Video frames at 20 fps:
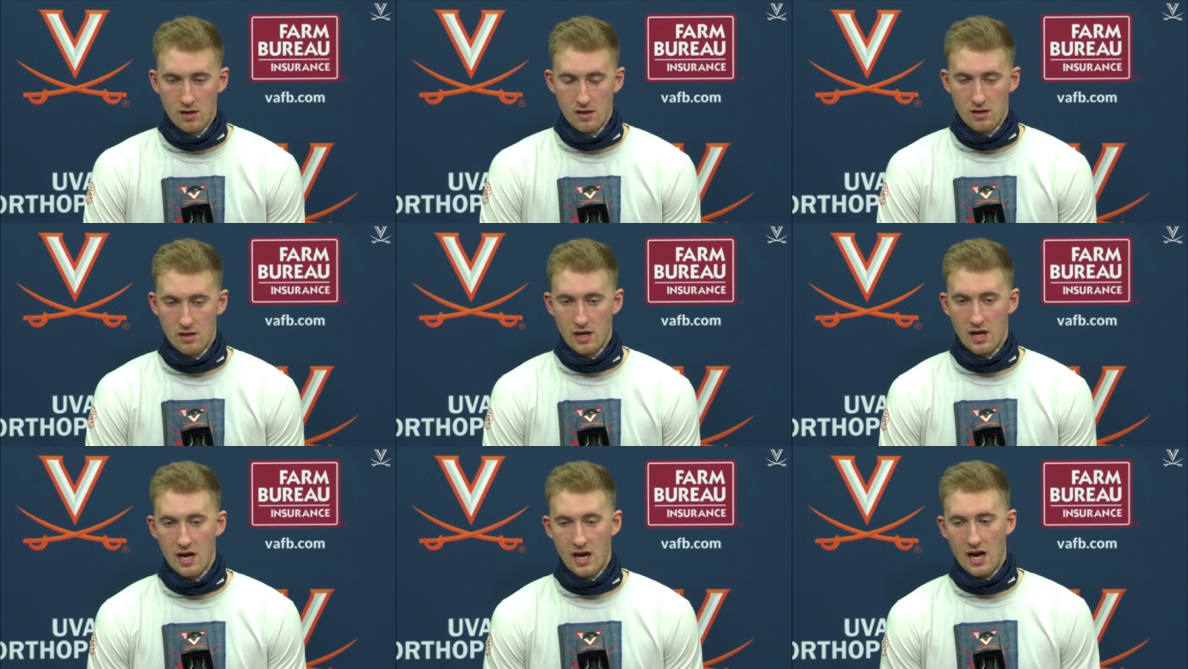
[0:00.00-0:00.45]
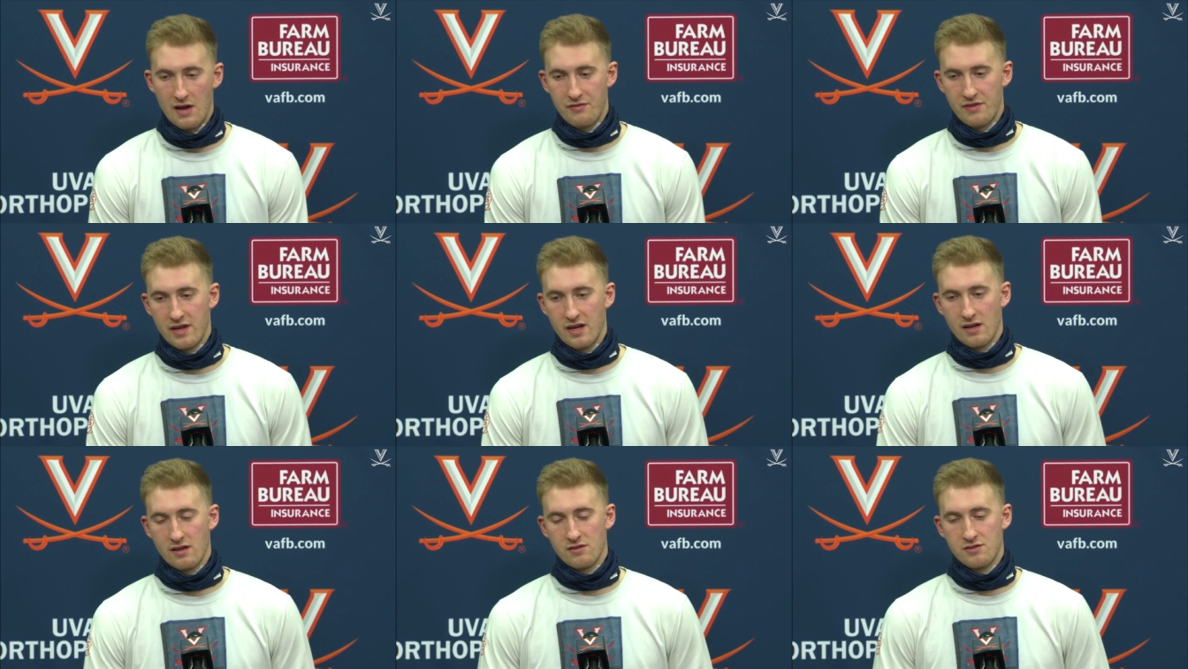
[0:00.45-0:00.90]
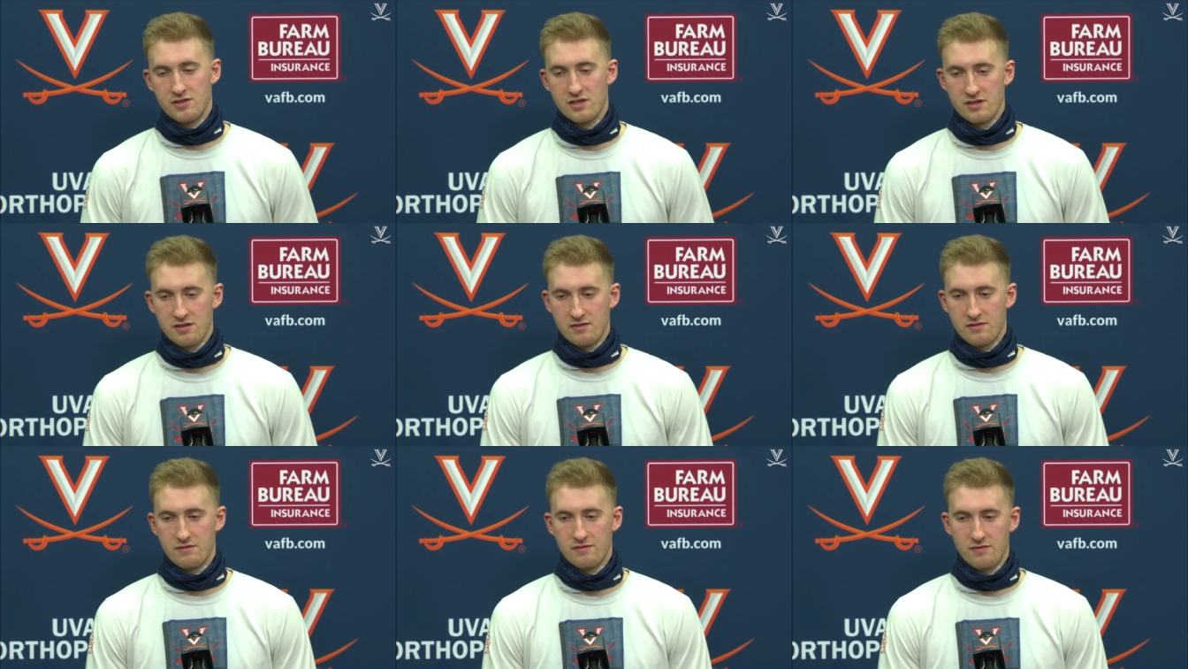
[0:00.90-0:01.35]
Yeah, I think
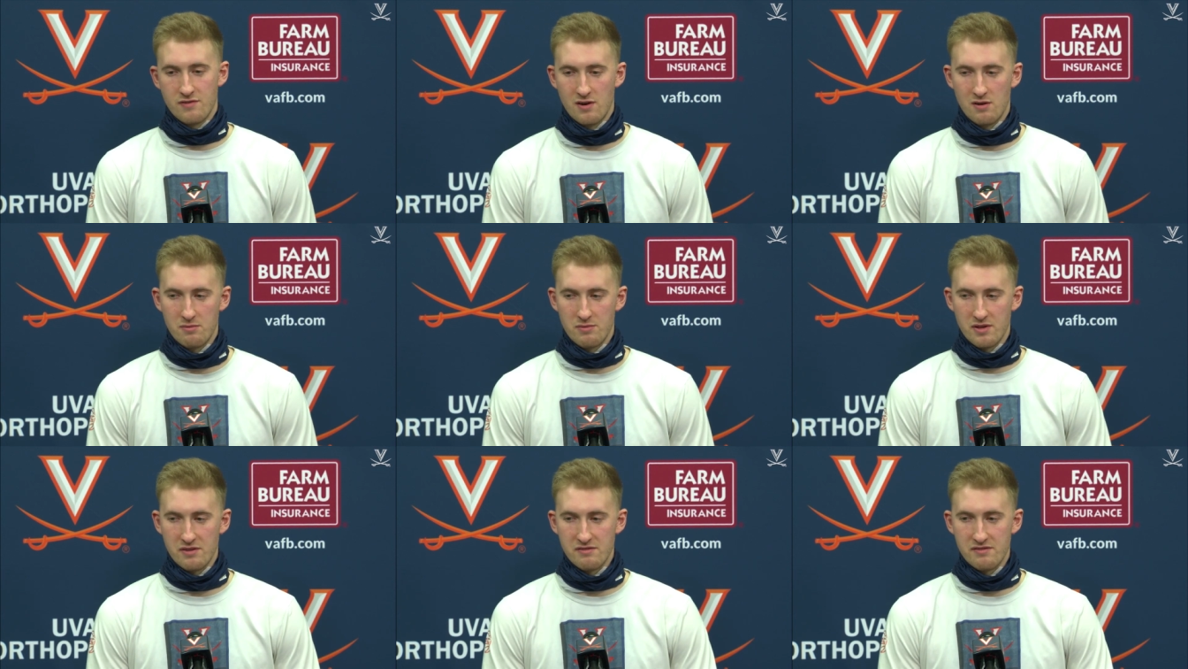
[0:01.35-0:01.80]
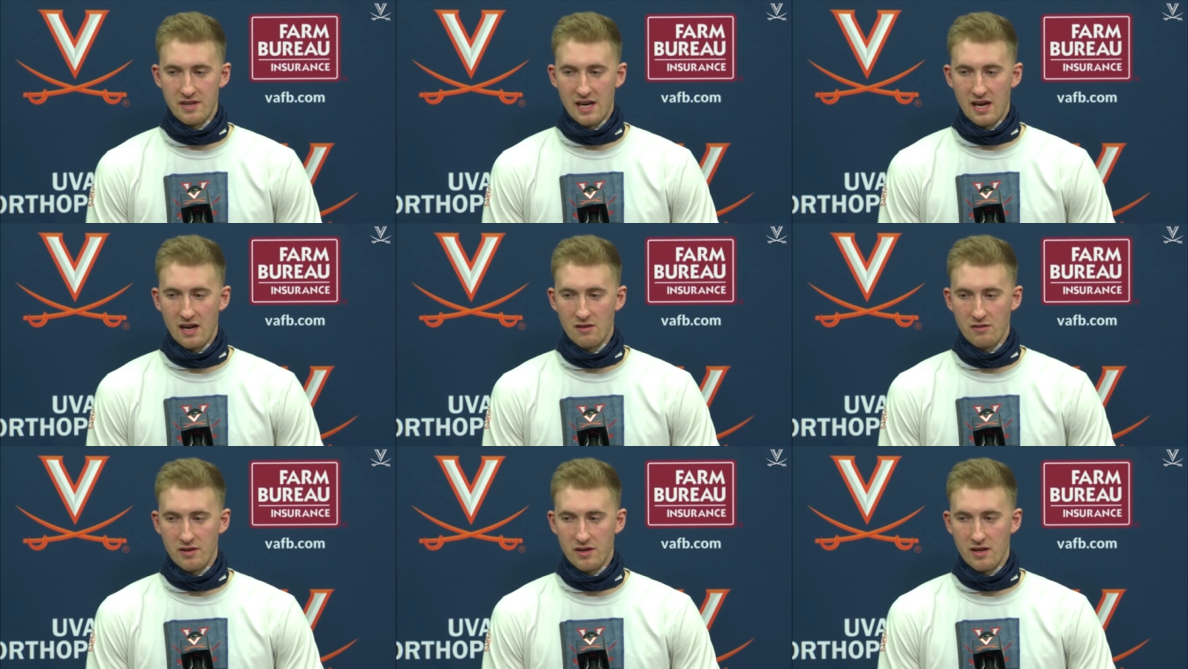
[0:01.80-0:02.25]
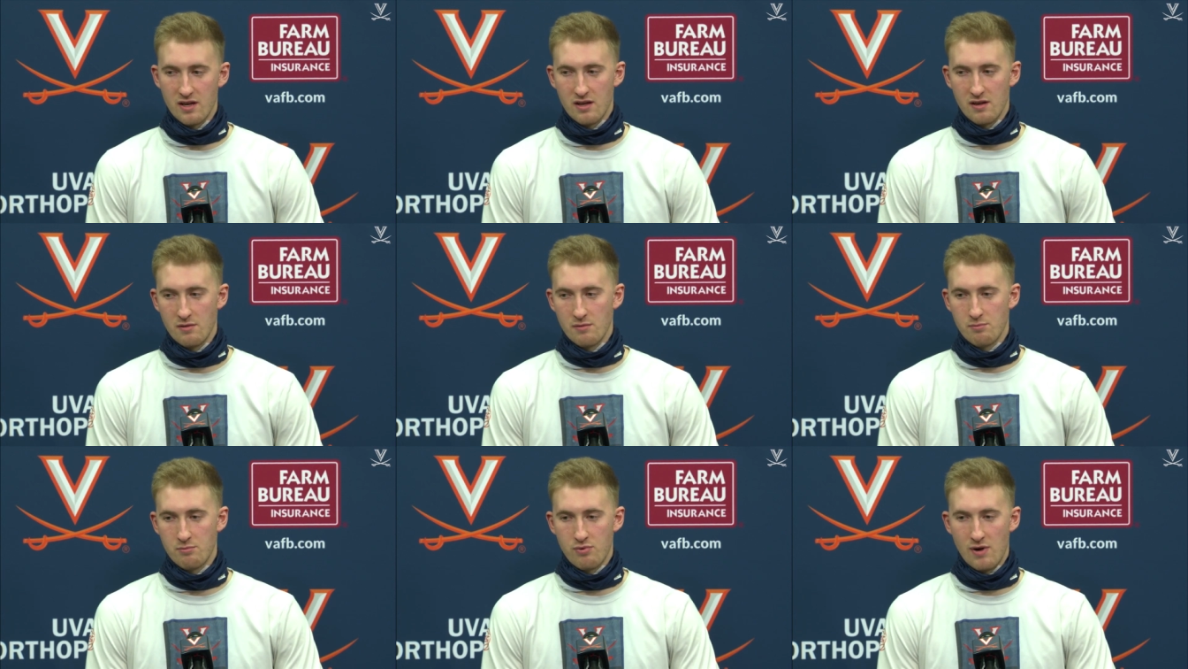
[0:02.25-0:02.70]
just from the daily